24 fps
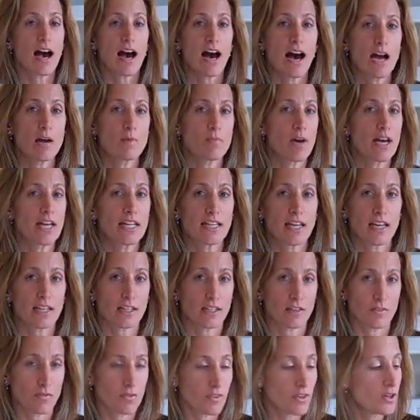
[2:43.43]
I might get
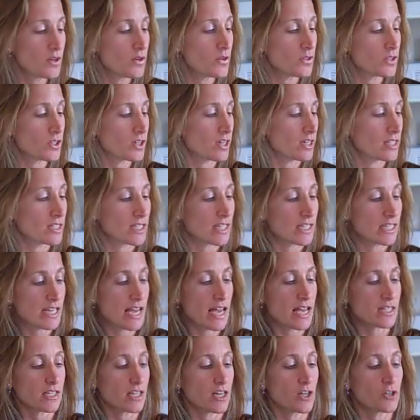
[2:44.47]
confused because this
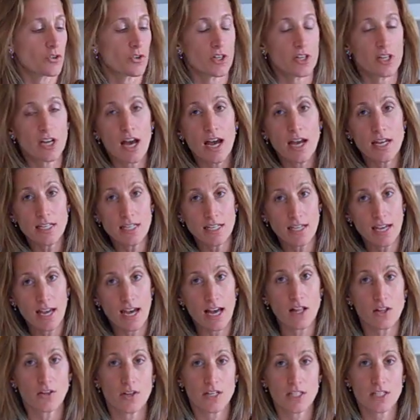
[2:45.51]
has 190
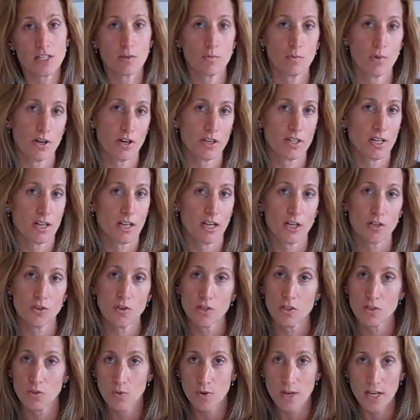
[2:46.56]
calories compared to
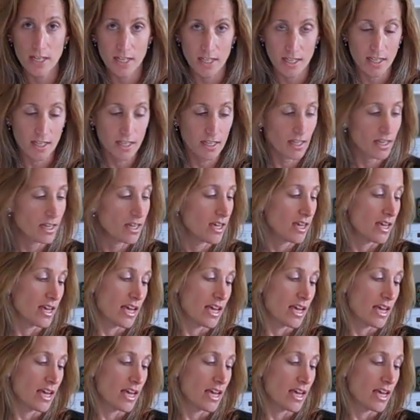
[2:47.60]
120,